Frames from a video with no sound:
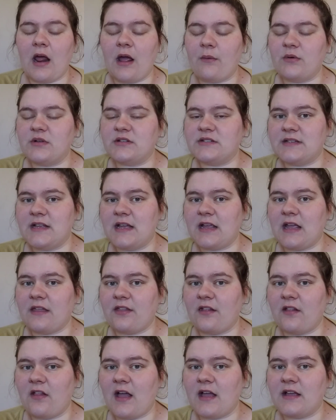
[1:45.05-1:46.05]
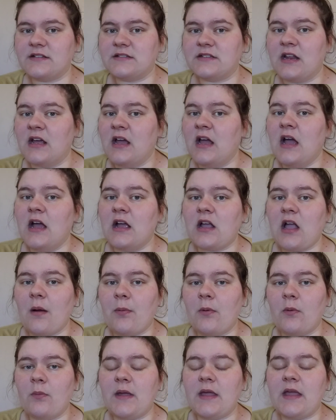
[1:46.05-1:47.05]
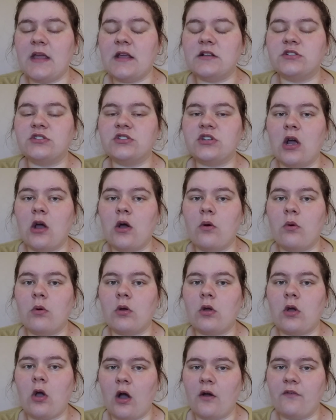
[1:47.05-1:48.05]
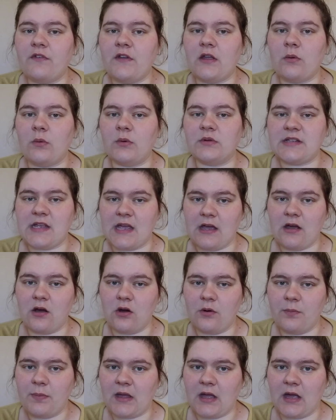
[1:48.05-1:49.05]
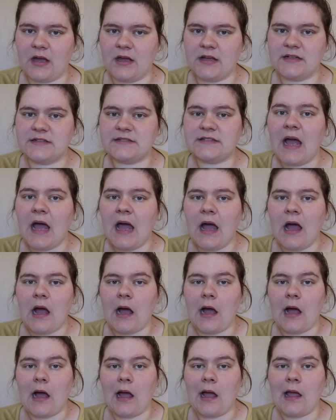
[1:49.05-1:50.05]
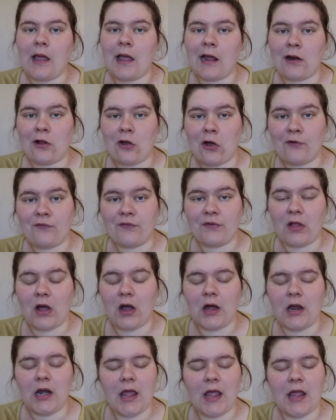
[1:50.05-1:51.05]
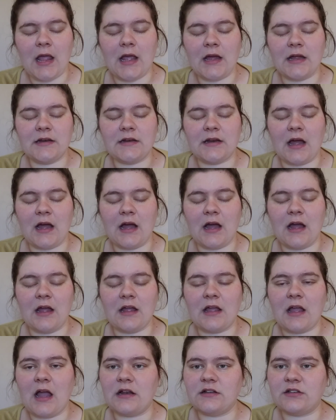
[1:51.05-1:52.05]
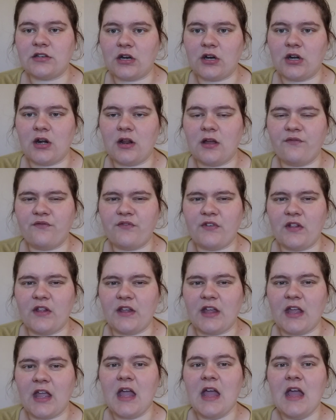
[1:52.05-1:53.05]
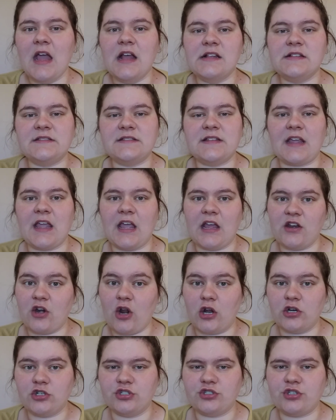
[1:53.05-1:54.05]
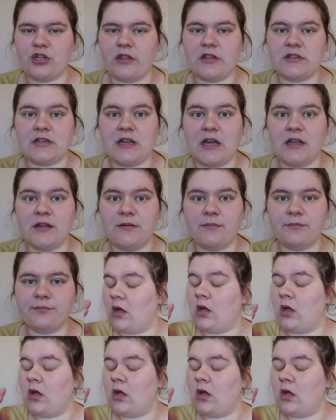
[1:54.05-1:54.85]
I was sick the last couple weeks, so coughing was hell because I had to cough a lot and I got tired of feeling sick and nauseous all the time.